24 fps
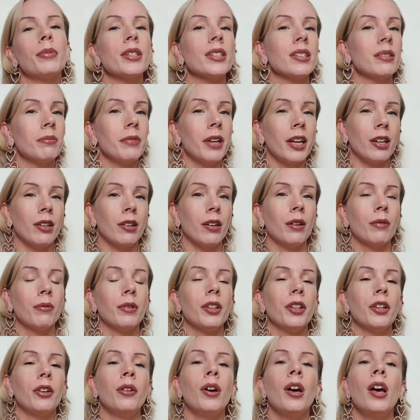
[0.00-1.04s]
Bring some Gatorade
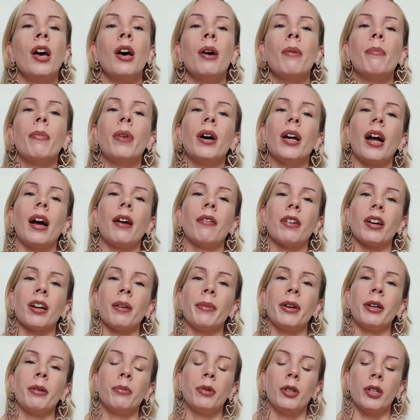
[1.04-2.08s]
with you, but I
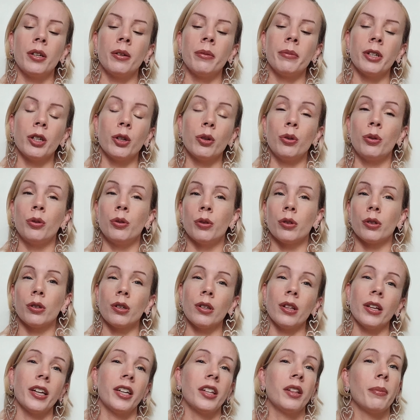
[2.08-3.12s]
recommend putting them in a
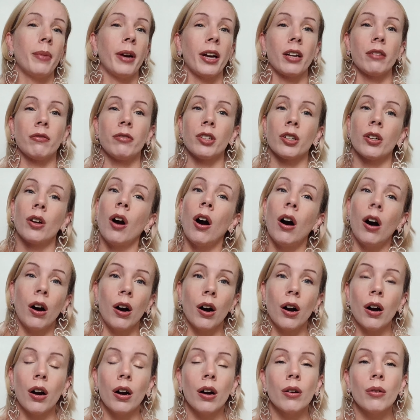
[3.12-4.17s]
cooler, like in the back of your
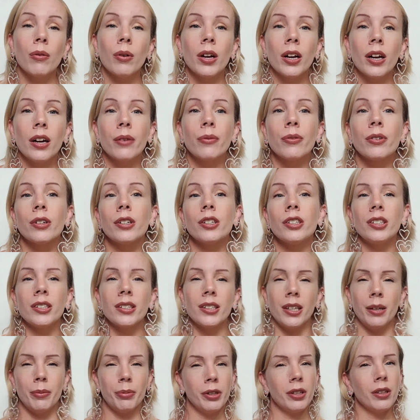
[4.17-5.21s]
car or whatever.
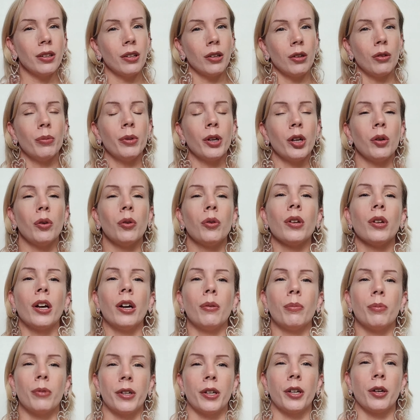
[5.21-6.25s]
Just keep it a little bit cold,
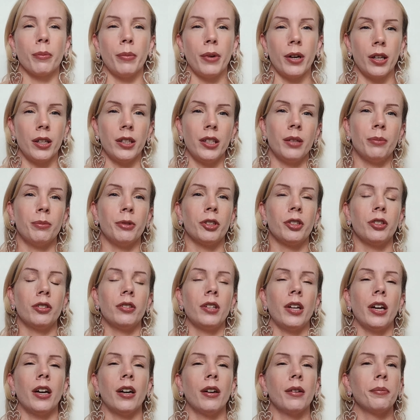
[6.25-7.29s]
help bring your body temperature
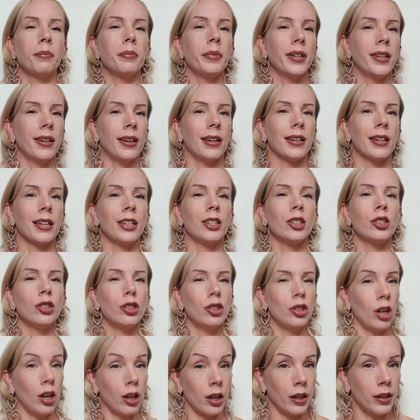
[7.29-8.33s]
down, but not like
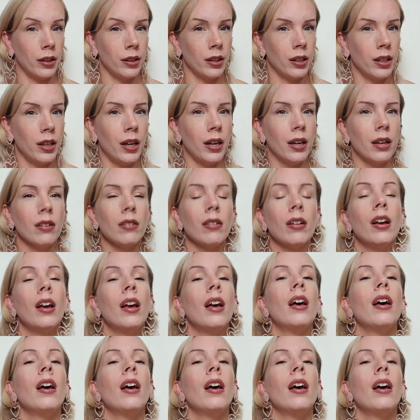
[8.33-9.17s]
shockingly down.